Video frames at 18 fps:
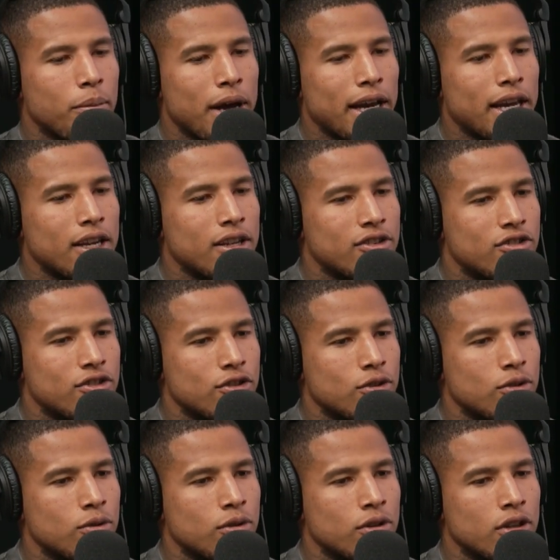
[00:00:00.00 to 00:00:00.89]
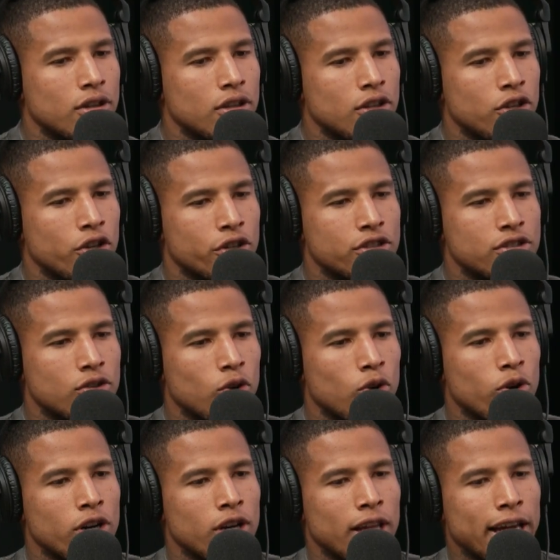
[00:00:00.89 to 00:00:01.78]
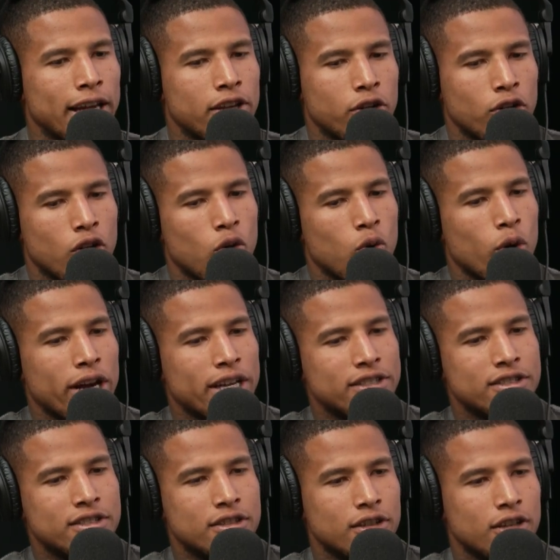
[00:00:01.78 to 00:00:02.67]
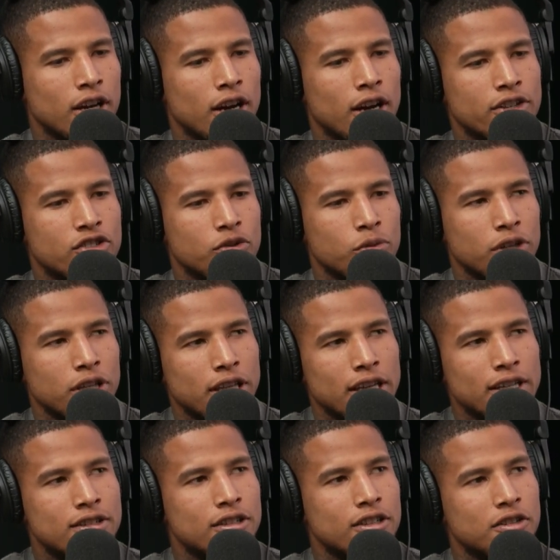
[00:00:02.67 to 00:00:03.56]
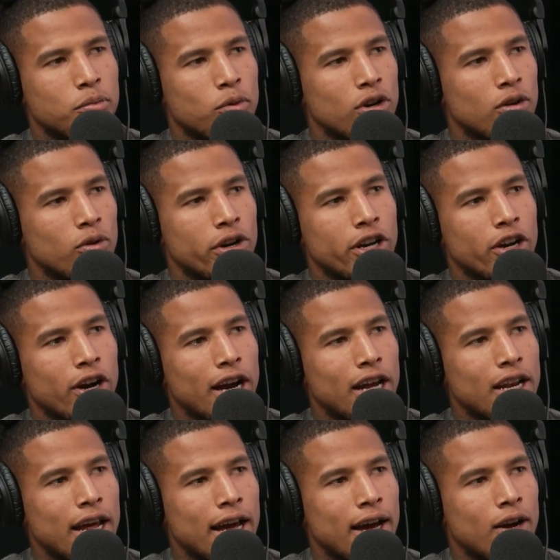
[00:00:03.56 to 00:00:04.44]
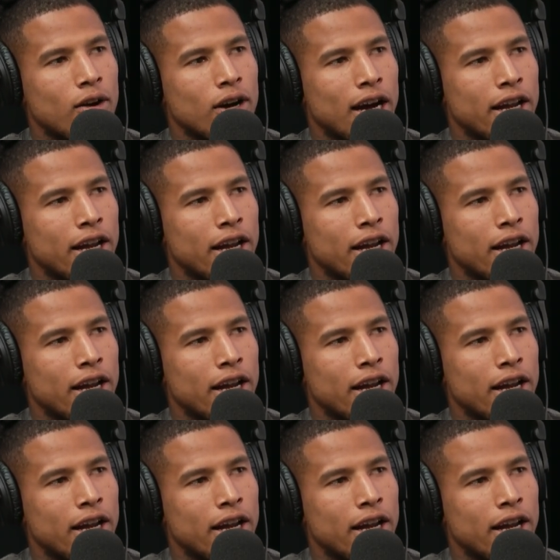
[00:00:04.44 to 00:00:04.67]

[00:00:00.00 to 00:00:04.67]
back into your story, like your quest to really get to this point where you're at now.